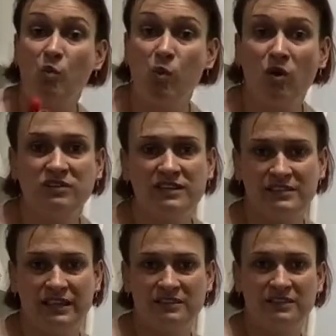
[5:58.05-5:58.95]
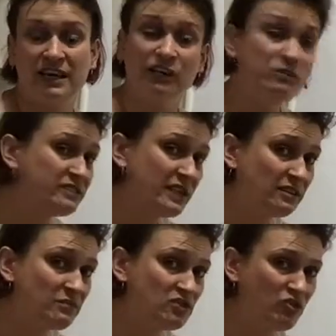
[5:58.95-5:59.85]
What is it? Can you set
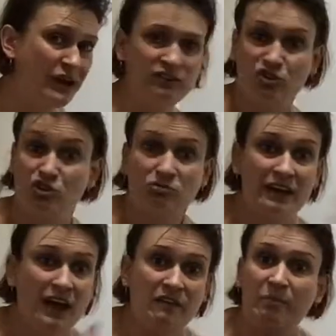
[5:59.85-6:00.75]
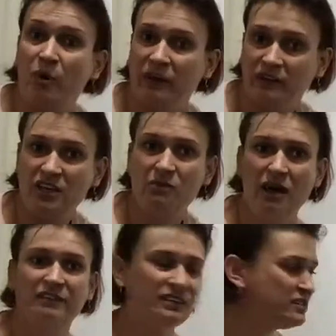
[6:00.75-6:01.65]
them straight? Do they have a point that you
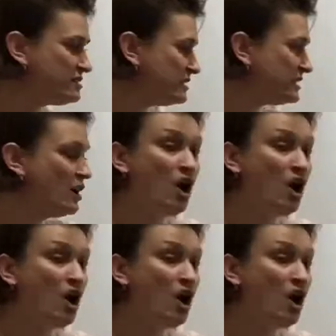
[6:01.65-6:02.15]
haven't considered?